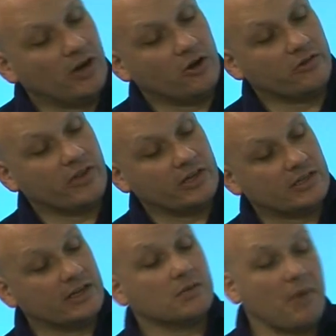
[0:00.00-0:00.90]
a lot of these
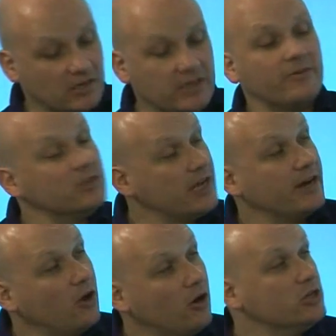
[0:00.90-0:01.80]
things about different
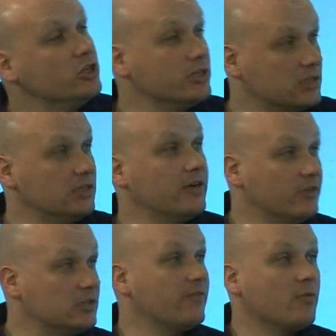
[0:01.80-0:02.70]
technologies and
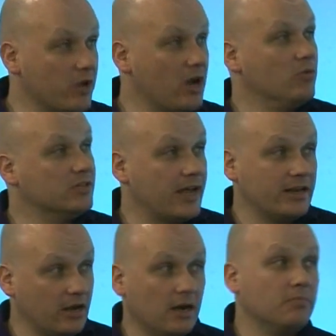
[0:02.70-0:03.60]
different stuff, and we always
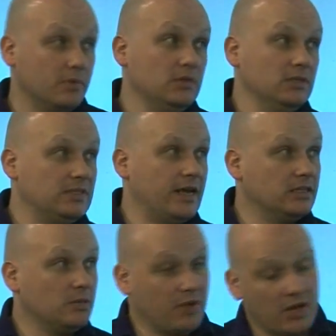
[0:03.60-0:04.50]
end up saying
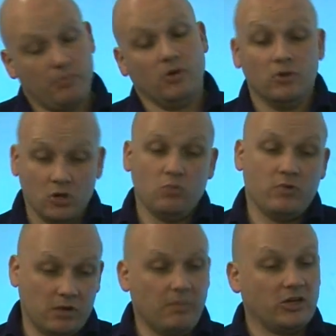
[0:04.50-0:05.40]
to people,
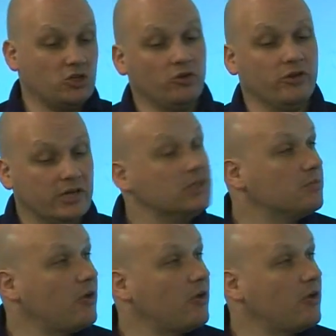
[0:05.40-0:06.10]
well, make sure that it's a